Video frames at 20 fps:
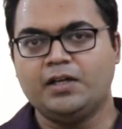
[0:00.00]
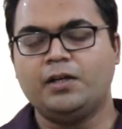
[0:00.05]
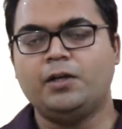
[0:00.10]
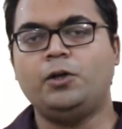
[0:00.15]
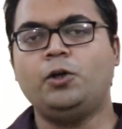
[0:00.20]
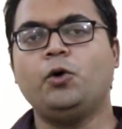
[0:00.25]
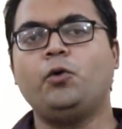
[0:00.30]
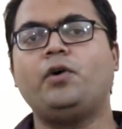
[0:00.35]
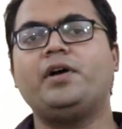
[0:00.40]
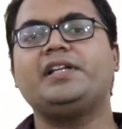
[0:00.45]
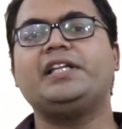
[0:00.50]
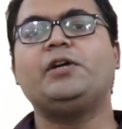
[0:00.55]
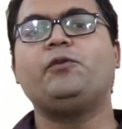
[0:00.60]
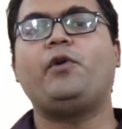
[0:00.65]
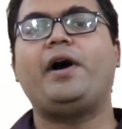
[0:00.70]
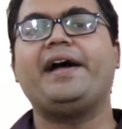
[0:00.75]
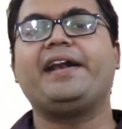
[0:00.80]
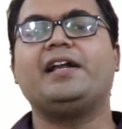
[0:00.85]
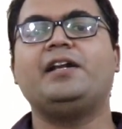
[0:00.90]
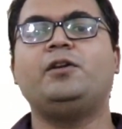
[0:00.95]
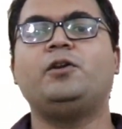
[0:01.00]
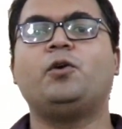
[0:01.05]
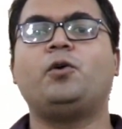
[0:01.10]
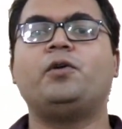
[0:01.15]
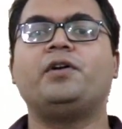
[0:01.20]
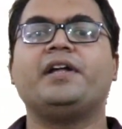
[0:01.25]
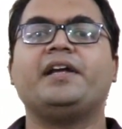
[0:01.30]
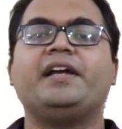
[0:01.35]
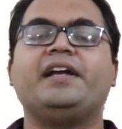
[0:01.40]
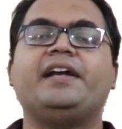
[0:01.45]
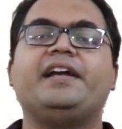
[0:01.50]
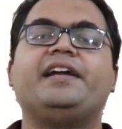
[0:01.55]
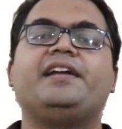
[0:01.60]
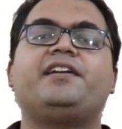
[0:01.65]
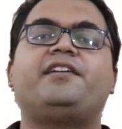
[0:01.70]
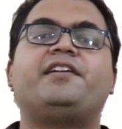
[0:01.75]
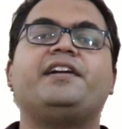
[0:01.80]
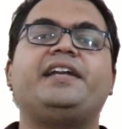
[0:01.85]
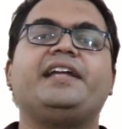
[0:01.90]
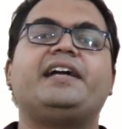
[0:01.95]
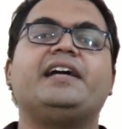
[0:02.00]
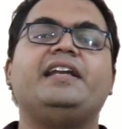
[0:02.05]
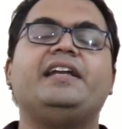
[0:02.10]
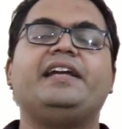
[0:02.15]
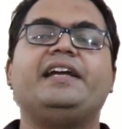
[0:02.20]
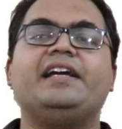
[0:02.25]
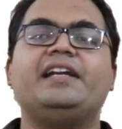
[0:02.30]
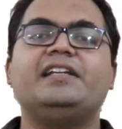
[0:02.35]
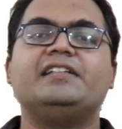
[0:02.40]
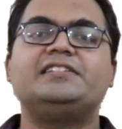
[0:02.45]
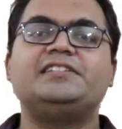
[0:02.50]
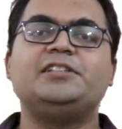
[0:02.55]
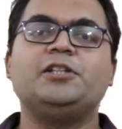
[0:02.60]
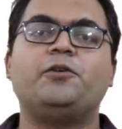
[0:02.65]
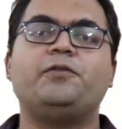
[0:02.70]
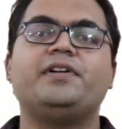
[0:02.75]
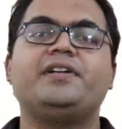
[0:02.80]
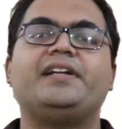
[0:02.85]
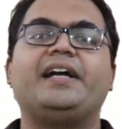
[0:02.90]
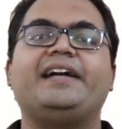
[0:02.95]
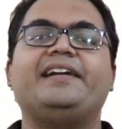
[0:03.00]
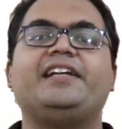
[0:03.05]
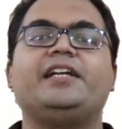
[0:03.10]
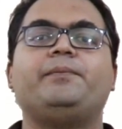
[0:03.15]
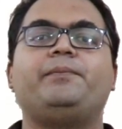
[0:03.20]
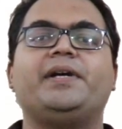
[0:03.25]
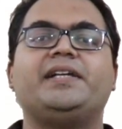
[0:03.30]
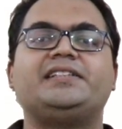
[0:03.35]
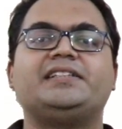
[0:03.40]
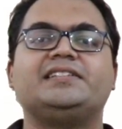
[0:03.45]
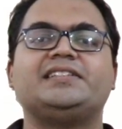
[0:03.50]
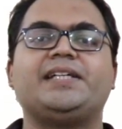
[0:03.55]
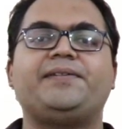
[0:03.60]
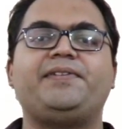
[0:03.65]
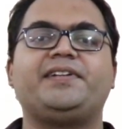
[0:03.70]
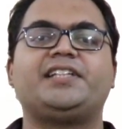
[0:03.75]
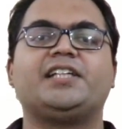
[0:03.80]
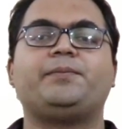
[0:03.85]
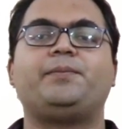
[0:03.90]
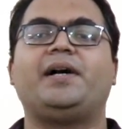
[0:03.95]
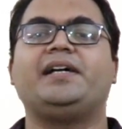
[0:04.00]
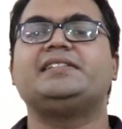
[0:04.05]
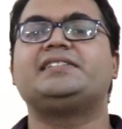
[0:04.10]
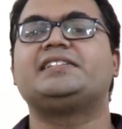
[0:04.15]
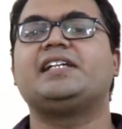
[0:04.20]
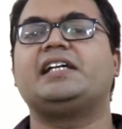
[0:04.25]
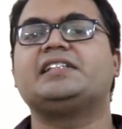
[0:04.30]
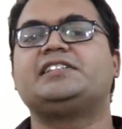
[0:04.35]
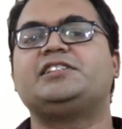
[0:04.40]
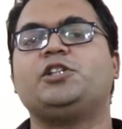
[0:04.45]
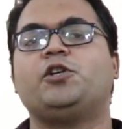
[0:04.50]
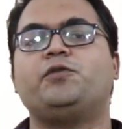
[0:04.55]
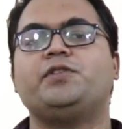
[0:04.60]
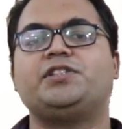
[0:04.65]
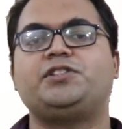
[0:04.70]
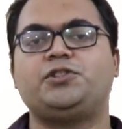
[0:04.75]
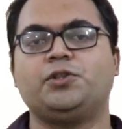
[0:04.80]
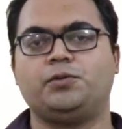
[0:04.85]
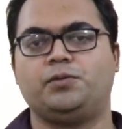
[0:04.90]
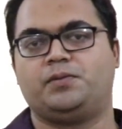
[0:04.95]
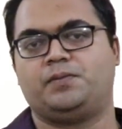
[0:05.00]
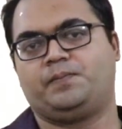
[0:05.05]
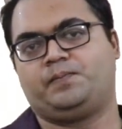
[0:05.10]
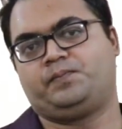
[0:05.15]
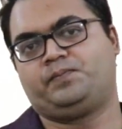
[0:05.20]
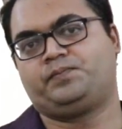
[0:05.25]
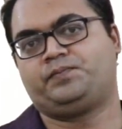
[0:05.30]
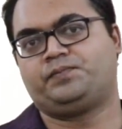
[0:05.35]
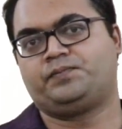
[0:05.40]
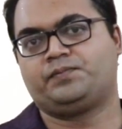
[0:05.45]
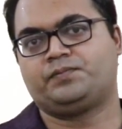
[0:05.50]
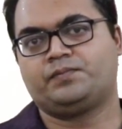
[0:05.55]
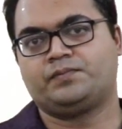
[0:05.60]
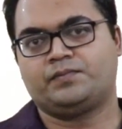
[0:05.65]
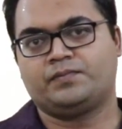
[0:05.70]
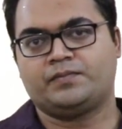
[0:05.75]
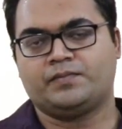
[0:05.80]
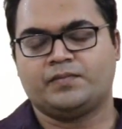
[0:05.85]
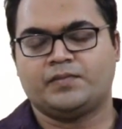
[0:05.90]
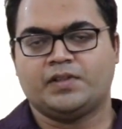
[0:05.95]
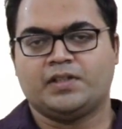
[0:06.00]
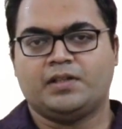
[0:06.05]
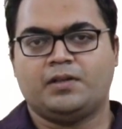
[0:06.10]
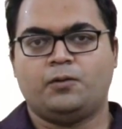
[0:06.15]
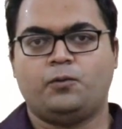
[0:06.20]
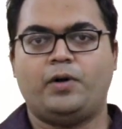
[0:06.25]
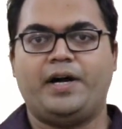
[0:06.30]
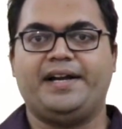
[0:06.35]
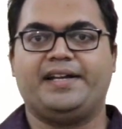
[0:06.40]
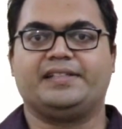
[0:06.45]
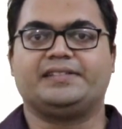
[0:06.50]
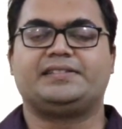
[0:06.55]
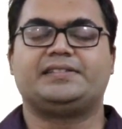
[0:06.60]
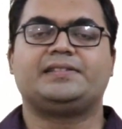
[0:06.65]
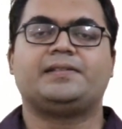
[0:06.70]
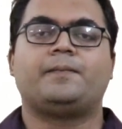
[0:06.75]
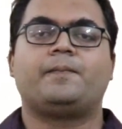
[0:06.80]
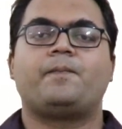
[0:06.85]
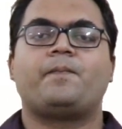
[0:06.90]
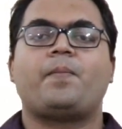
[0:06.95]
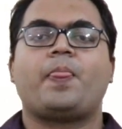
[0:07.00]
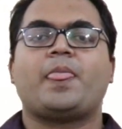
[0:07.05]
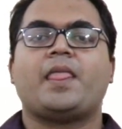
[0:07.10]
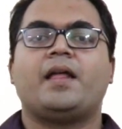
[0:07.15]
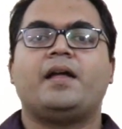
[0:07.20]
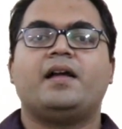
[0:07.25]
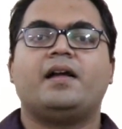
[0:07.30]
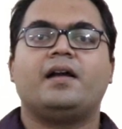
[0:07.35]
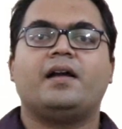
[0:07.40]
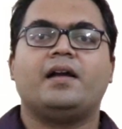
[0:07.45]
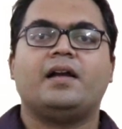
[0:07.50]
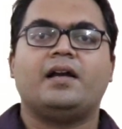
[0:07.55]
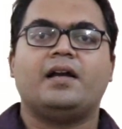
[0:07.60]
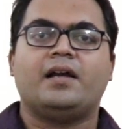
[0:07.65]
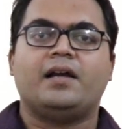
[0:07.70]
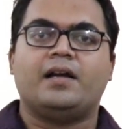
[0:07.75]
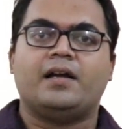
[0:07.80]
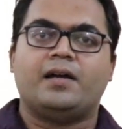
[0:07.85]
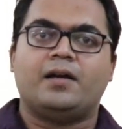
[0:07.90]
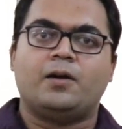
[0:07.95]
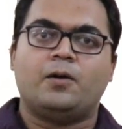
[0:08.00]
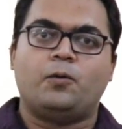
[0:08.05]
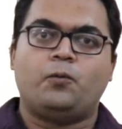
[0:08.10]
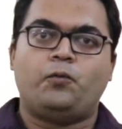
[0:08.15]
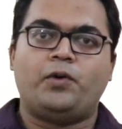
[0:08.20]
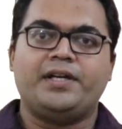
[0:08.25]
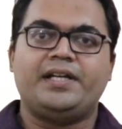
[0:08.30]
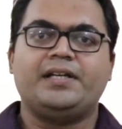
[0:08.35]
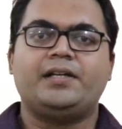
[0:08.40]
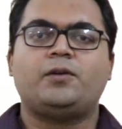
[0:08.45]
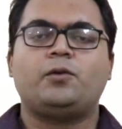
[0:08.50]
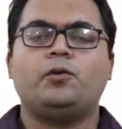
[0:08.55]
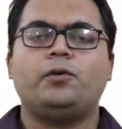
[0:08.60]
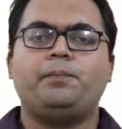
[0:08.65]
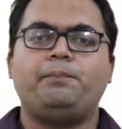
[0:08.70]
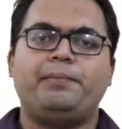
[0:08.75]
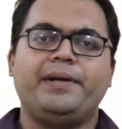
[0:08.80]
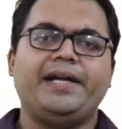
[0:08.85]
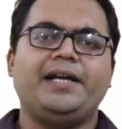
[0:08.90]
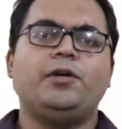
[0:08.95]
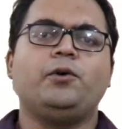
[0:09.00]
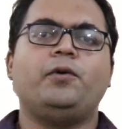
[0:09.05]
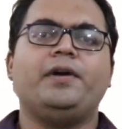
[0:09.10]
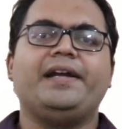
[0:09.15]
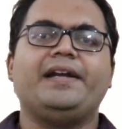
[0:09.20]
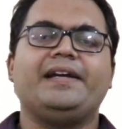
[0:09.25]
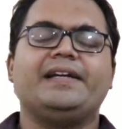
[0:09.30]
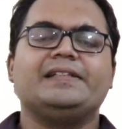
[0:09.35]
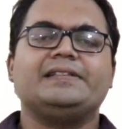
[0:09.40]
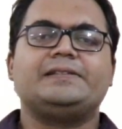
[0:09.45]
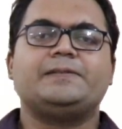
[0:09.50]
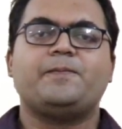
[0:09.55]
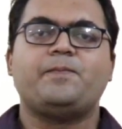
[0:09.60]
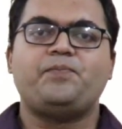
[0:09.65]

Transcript: lower the viral load in critically ill COVID-19 patients affected by SARS-CoV-2 virus. What it could be doing is,